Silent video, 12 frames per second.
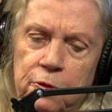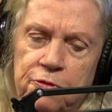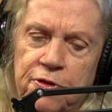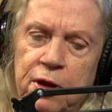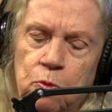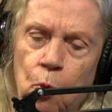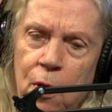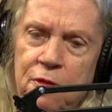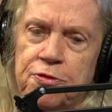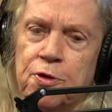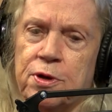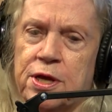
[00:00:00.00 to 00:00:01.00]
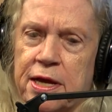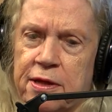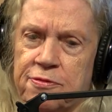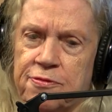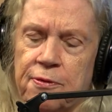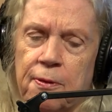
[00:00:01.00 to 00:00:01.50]
sit with your
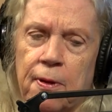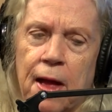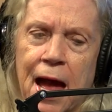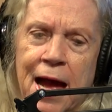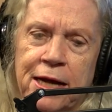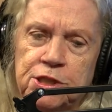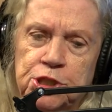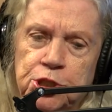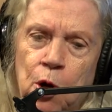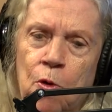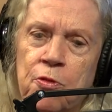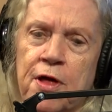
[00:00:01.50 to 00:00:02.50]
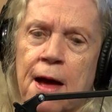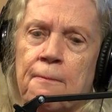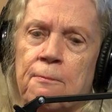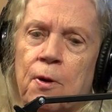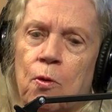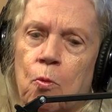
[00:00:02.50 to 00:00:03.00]
kids and show
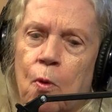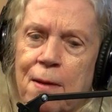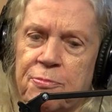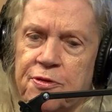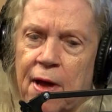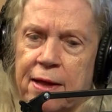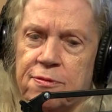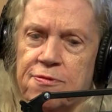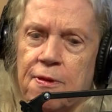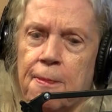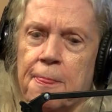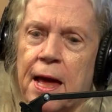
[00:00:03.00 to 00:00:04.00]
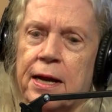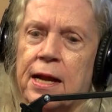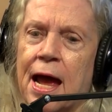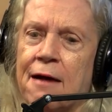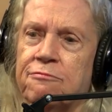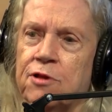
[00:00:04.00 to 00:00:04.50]
them websites
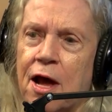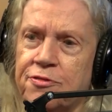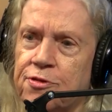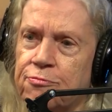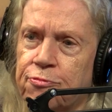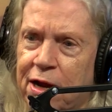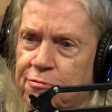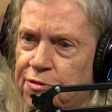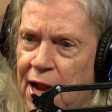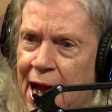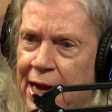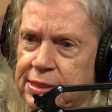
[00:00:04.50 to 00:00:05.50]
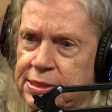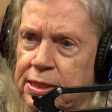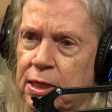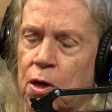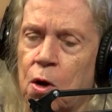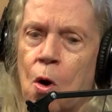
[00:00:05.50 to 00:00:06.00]
that have lots of red flags
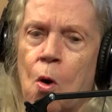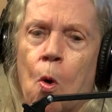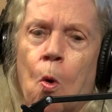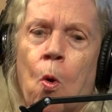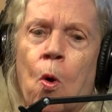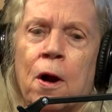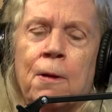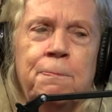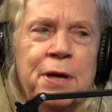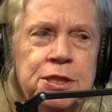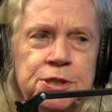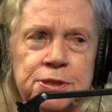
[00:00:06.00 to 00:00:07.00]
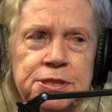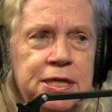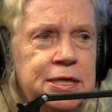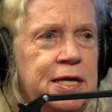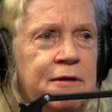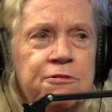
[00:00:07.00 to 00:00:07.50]
or pictures
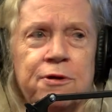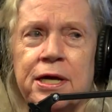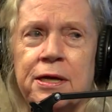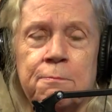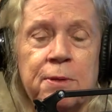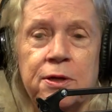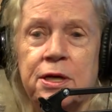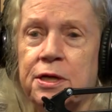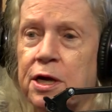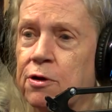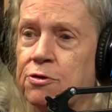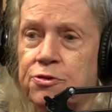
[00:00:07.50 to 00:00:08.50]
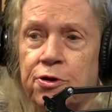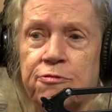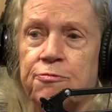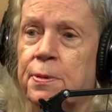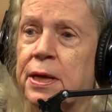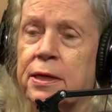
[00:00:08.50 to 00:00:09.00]
that never in a million years should
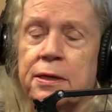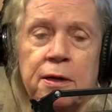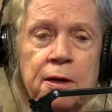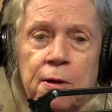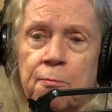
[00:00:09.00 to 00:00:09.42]
have been